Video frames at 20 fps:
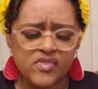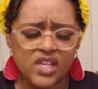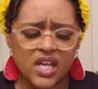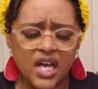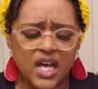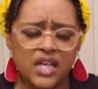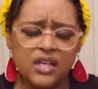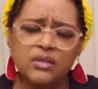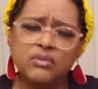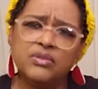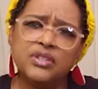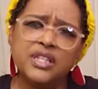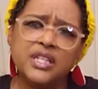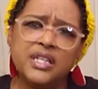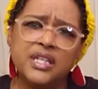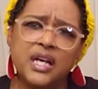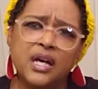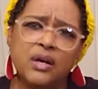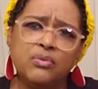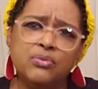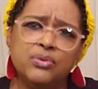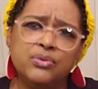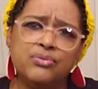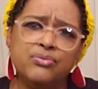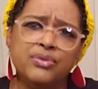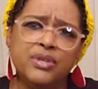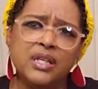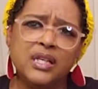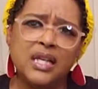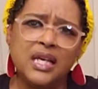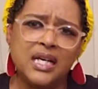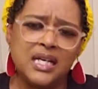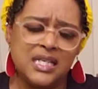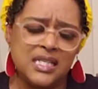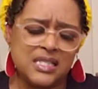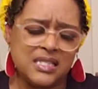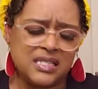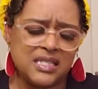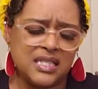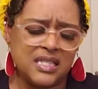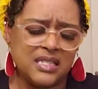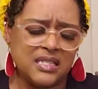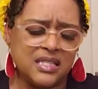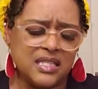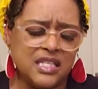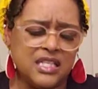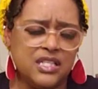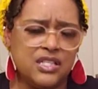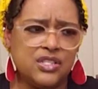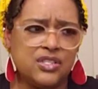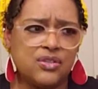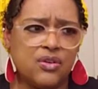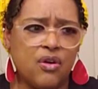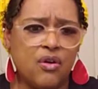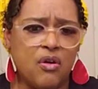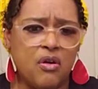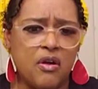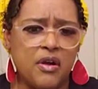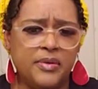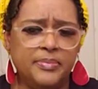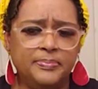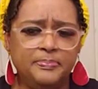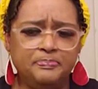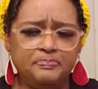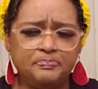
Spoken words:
I don't think I would realize that these are